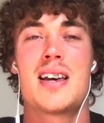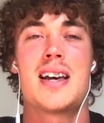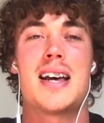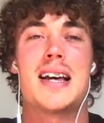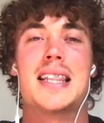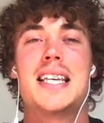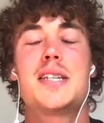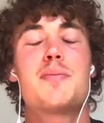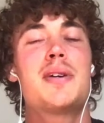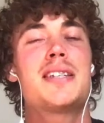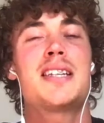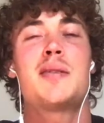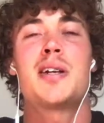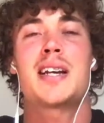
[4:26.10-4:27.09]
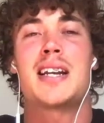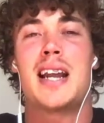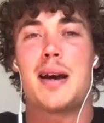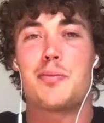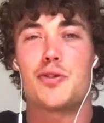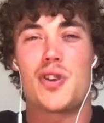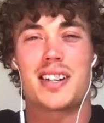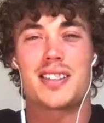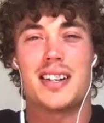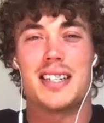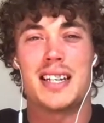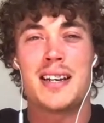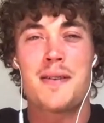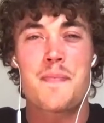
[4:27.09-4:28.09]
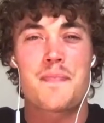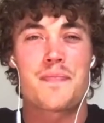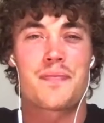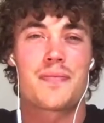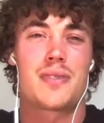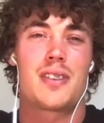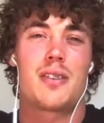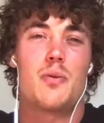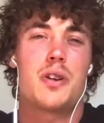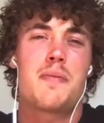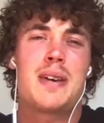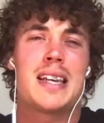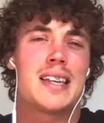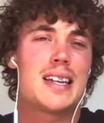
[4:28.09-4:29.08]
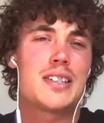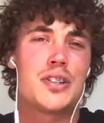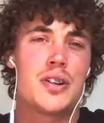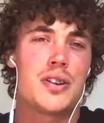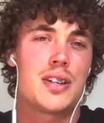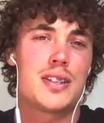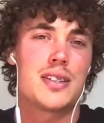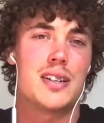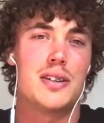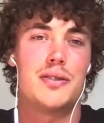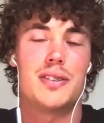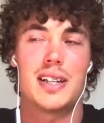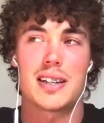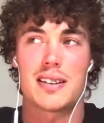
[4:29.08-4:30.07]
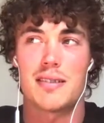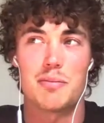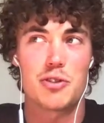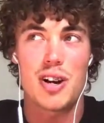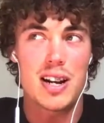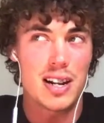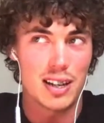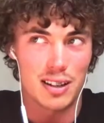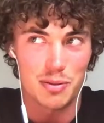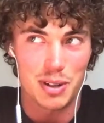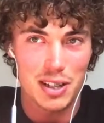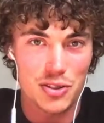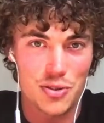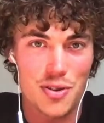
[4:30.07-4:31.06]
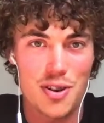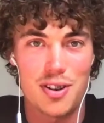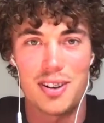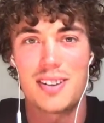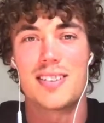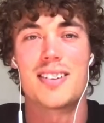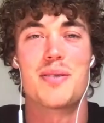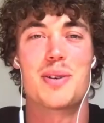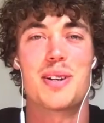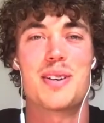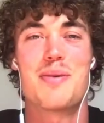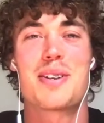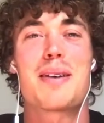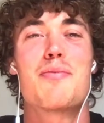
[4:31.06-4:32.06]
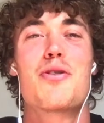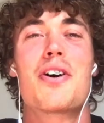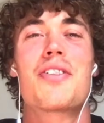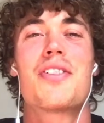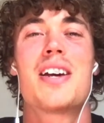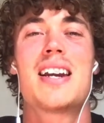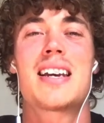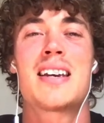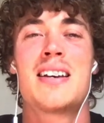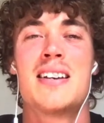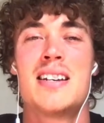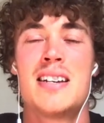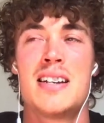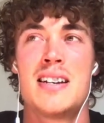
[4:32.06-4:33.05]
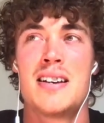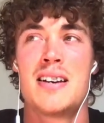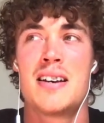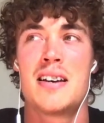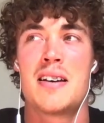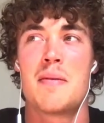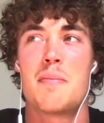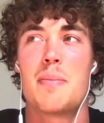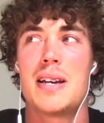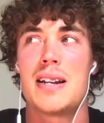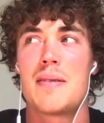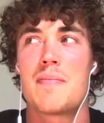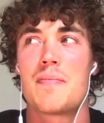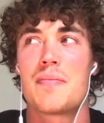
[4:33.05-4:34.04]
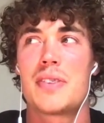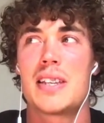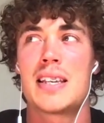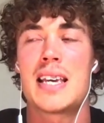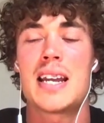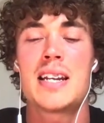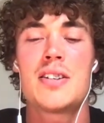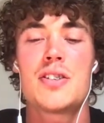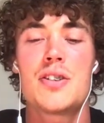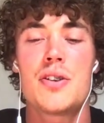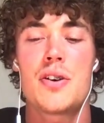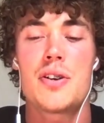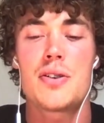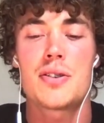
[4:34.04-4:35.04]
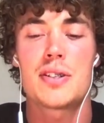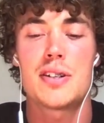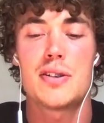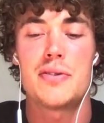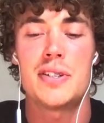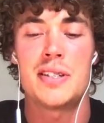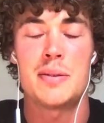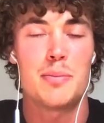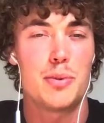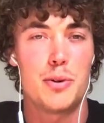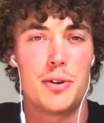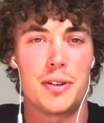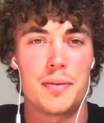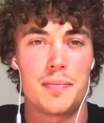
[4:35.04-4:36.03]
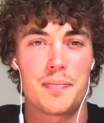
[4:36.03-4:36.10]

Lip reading: This might seem like an abstract idea. What do you mean, get to know yourself? Like, I'm training, I want to get strong, I want to get more athletic. But getting to know yourself is important,